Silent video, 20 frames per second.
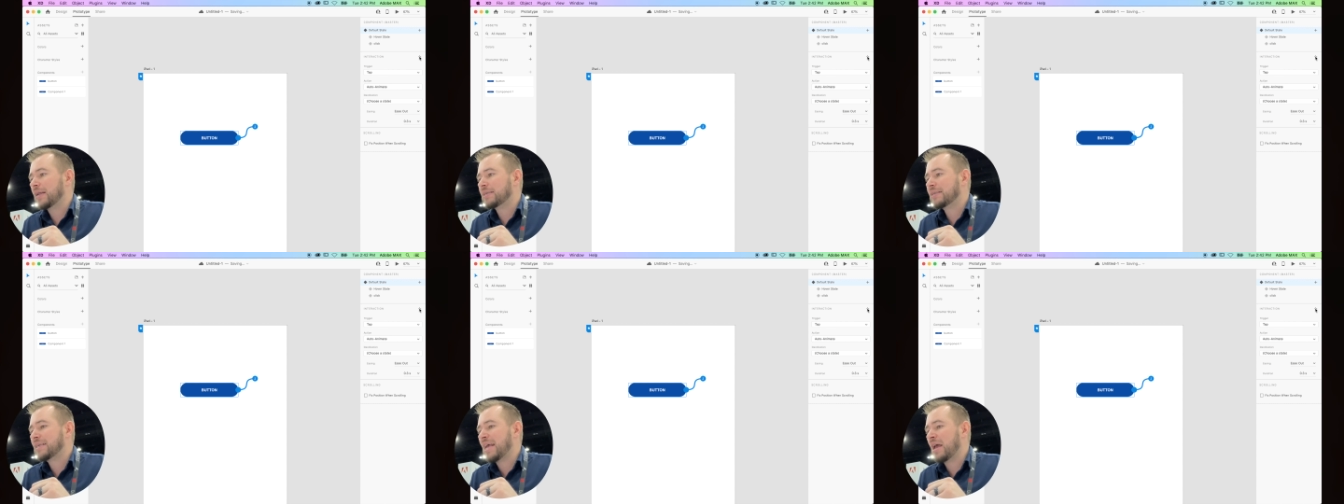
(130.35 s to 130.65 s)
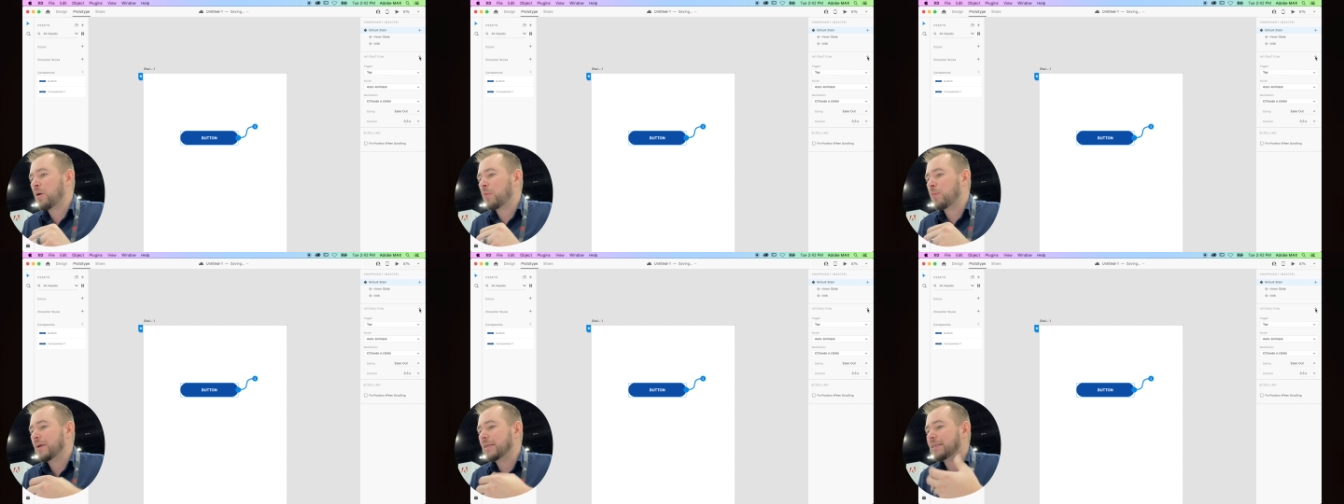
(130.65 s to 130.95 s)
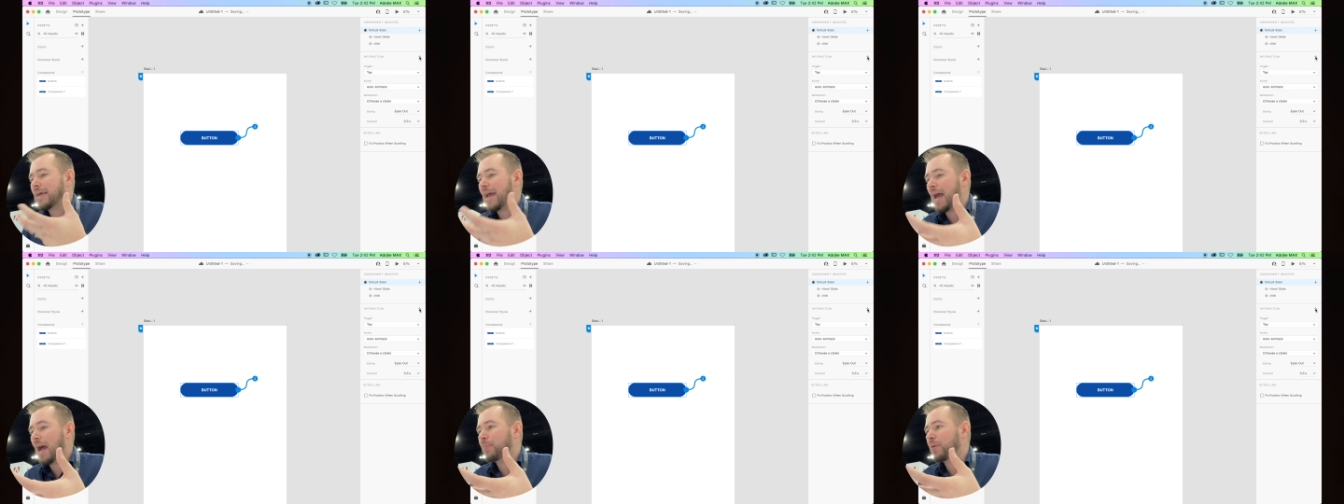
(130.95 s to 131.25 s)
Let's say when we
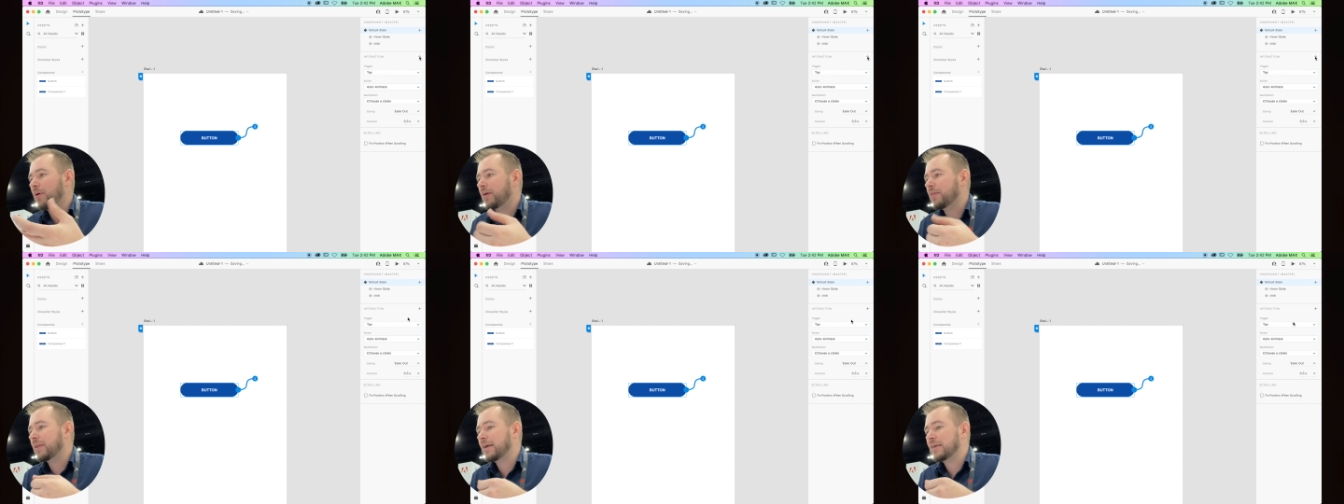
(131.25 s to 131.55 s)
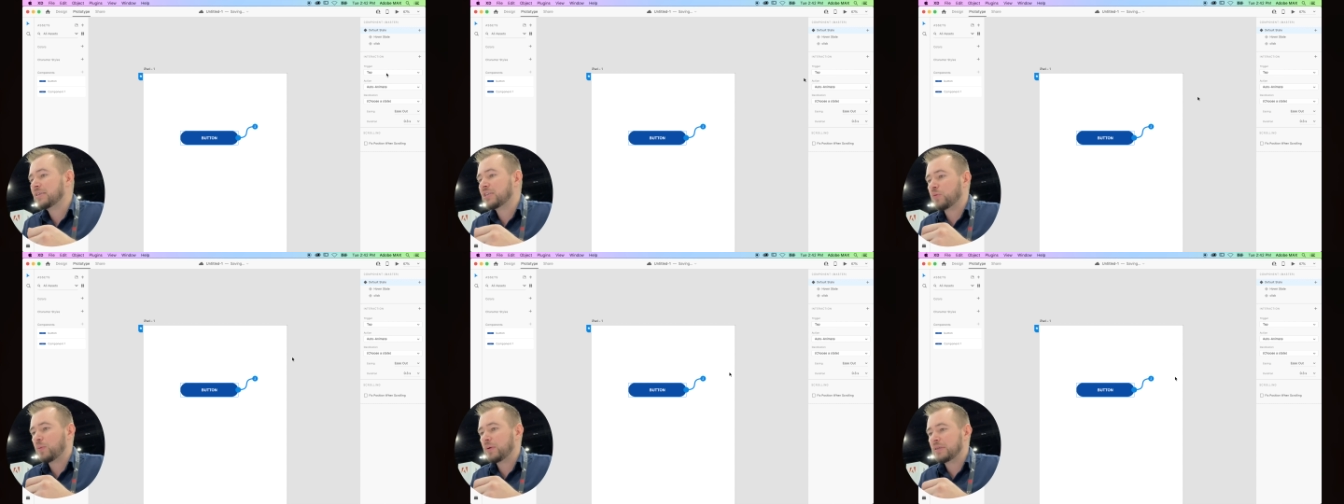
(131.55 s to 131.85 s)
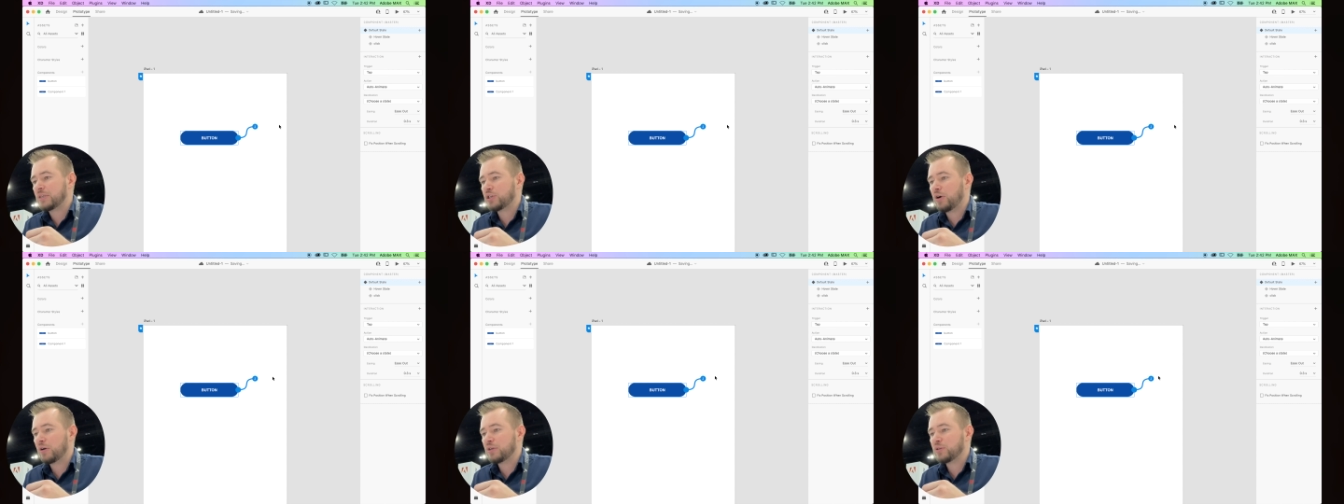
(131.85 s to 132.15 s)
tap on this,
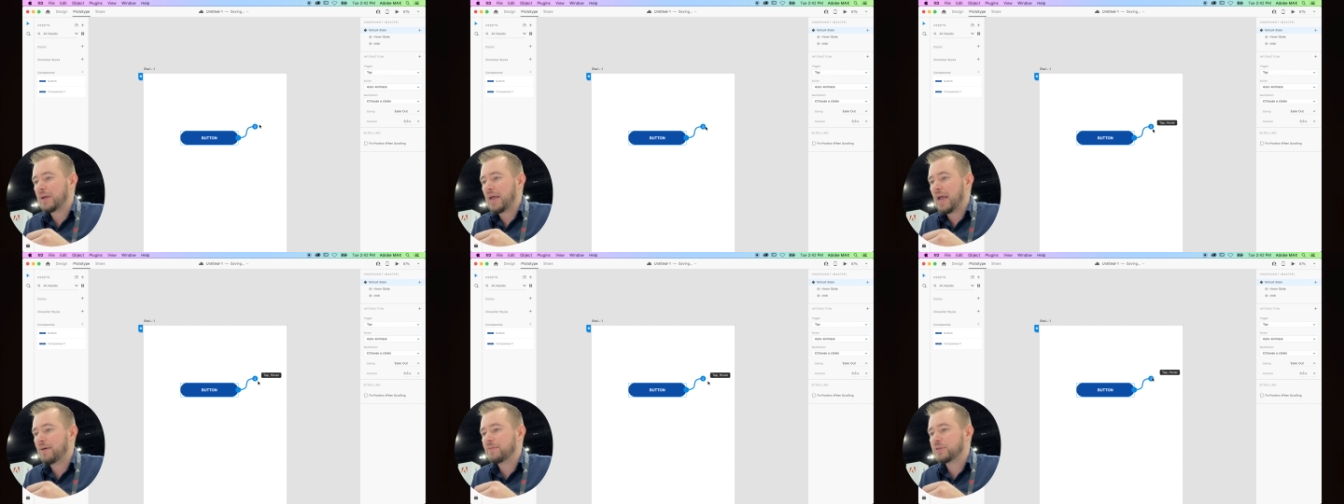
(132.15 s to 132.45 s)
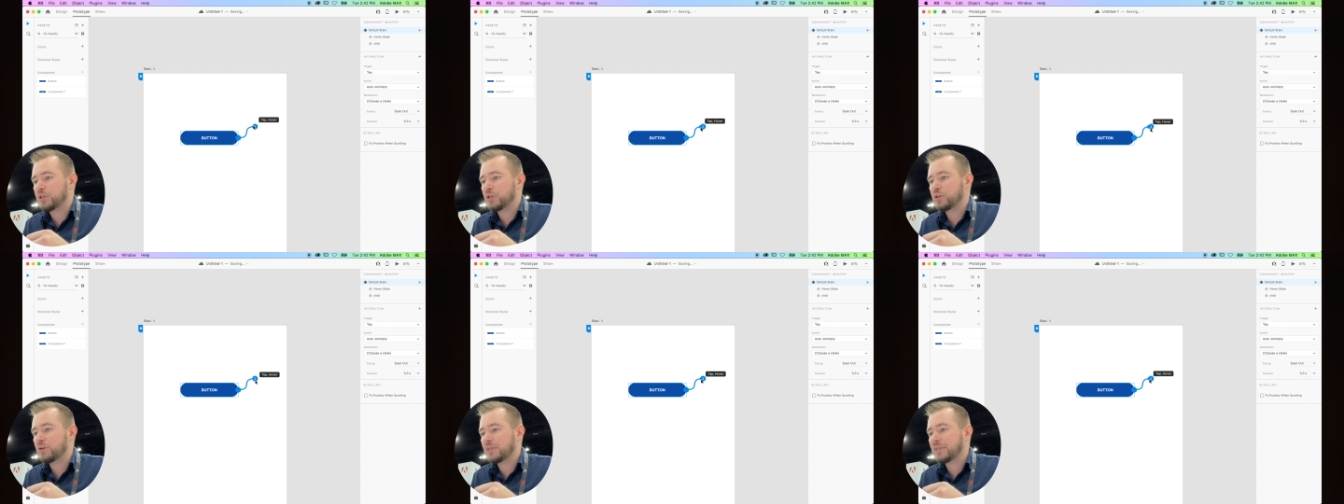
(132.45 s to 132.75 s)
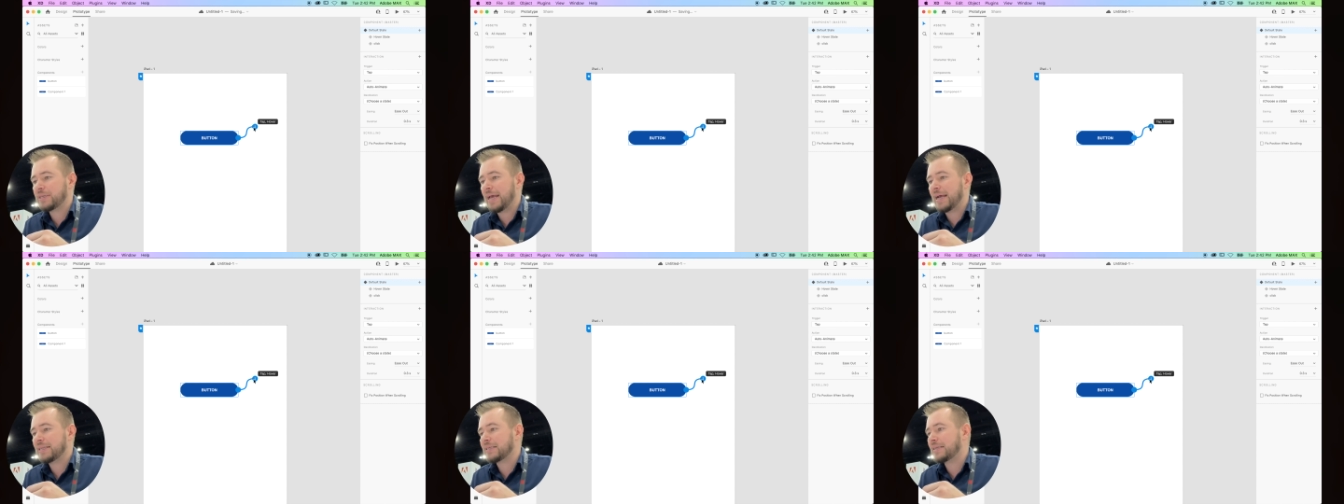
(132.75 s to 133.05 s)
it shows we have two
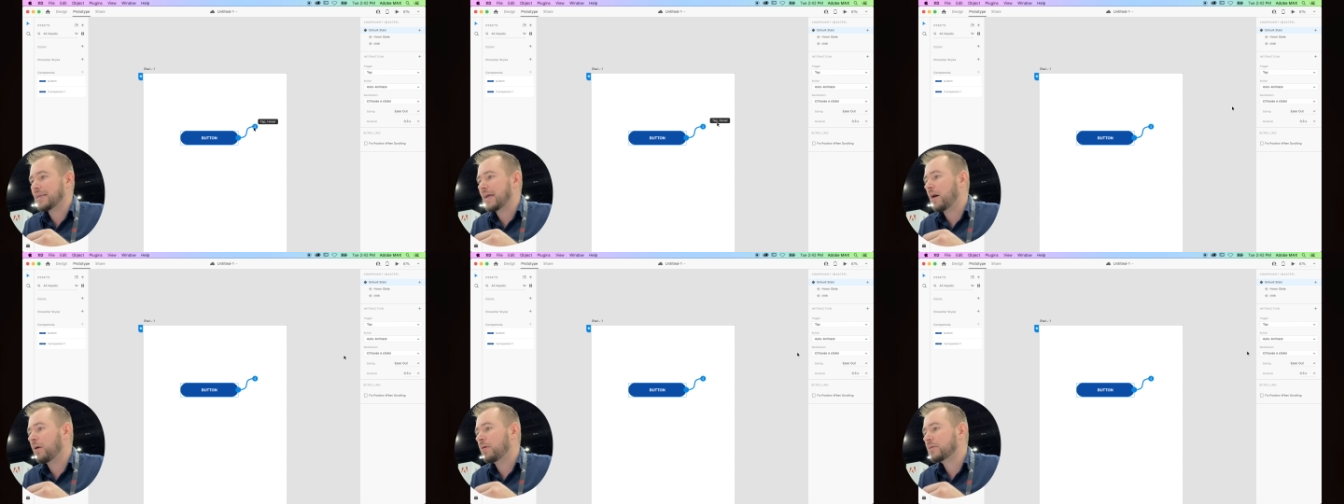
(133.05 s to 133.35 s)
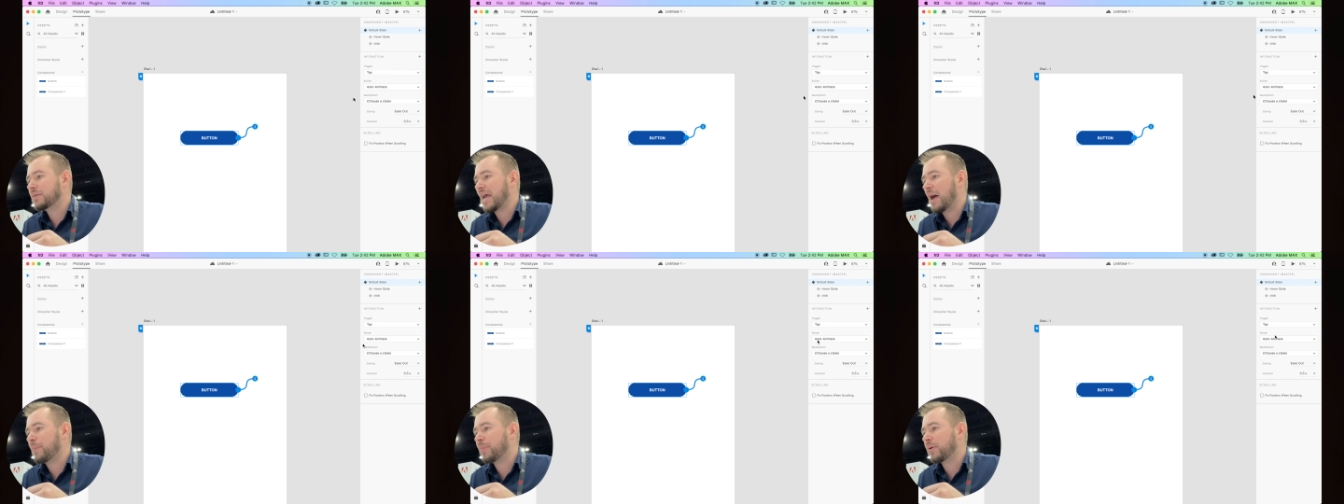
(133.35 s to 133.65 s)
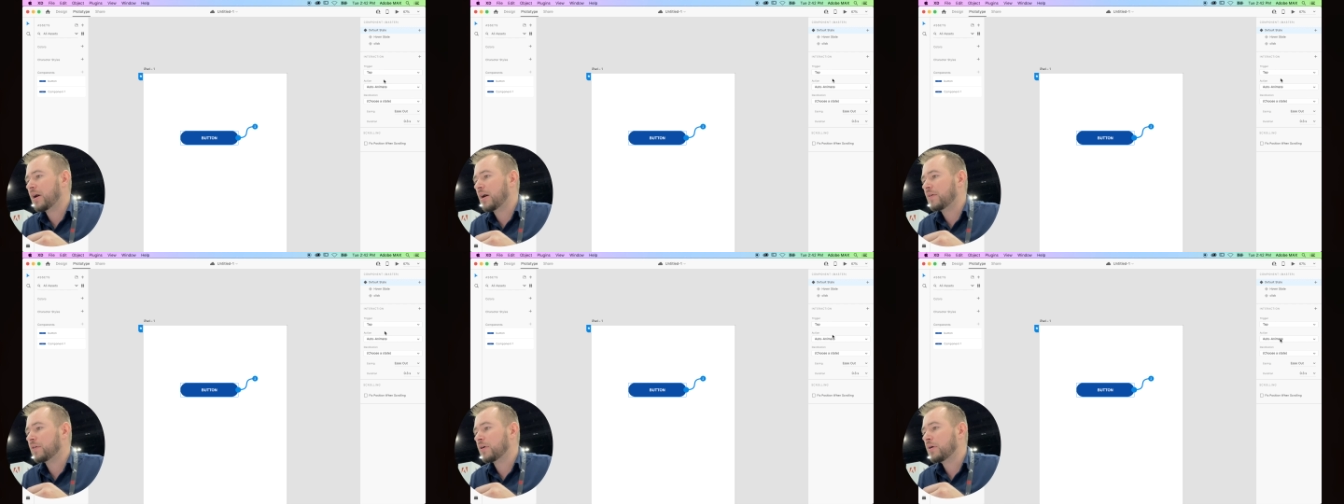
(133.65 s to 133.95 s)
states now, tap
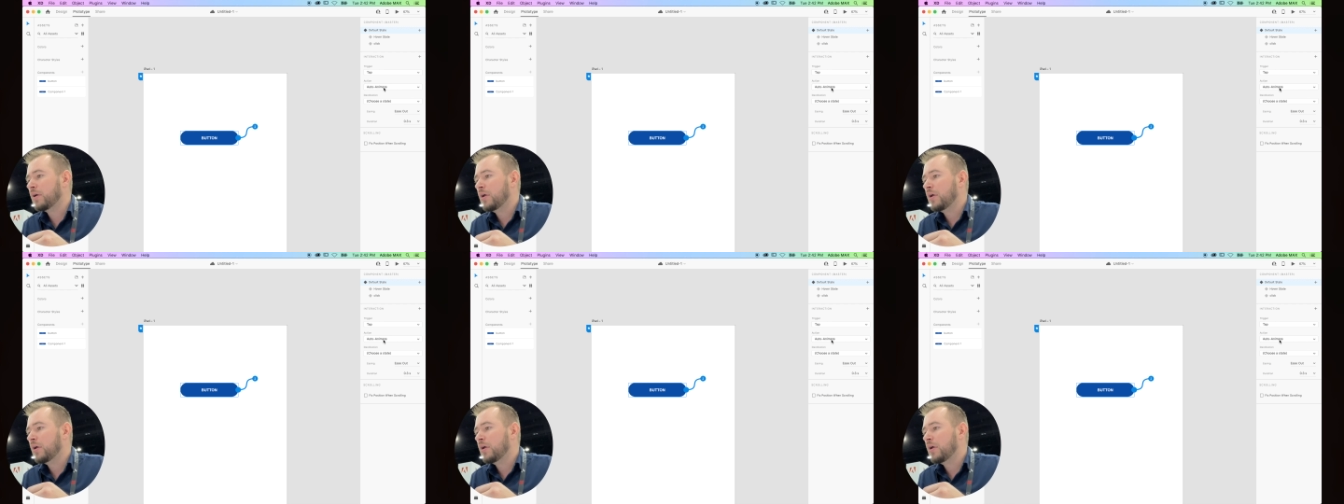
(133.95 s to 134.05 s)
and hover.